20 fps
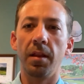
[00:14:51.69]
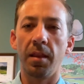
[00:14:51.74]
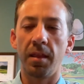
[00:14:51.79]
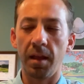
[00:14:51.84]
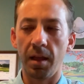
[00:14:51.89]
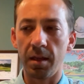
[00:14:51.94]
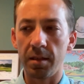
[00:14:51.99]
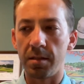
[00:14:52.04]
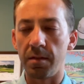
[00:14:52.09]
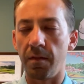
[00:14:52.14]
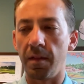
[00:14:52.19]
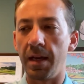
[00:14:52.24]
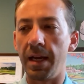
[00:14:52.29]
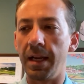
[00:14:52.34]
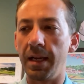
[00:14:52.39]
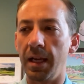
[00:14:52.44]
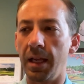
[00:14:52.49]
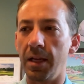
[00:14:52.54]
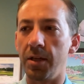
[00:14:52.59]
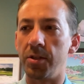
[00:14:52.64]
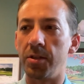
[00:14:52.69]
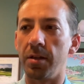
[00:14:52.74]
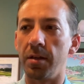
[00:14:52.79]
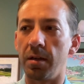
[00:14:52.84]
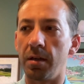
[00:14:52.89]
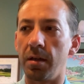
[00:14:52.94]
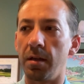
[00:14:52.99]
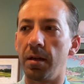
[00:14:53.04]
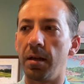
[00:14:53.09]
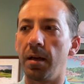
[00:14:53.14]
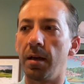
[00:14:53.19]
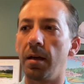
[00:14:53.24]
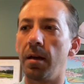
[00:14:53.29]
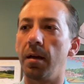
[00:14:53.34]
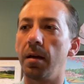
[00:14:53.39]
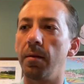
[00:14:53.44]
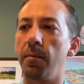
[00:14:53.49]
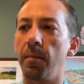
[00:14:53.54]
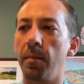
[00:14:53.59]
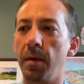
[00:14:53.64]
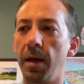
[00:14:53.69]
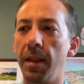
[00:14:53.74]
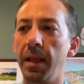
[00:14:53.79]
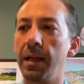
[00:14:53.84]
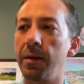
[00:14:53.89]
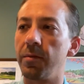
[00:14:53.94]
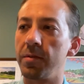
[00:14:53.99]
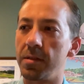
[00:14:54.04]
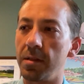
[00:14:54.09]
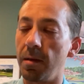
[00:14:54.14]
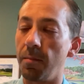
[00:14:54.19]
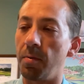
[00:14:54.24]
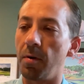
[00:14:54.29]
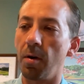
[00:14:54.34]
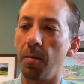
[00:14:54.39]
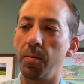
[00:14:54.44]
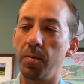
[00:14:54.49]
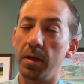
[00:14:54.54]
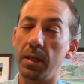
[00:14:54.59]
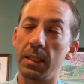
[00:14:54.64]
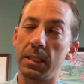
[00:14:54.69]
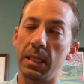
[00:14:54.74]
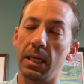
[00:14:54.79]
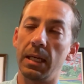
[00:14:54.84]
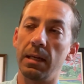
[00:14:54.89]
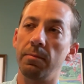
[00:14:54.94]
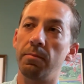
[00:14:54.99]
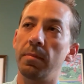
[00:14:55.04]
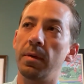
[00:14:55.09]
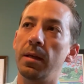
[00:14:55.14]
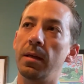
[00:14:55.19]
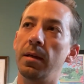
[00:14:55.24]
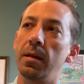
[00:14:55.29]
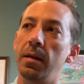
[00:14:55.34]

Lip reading: things of that nature, I think it was the appropriate time.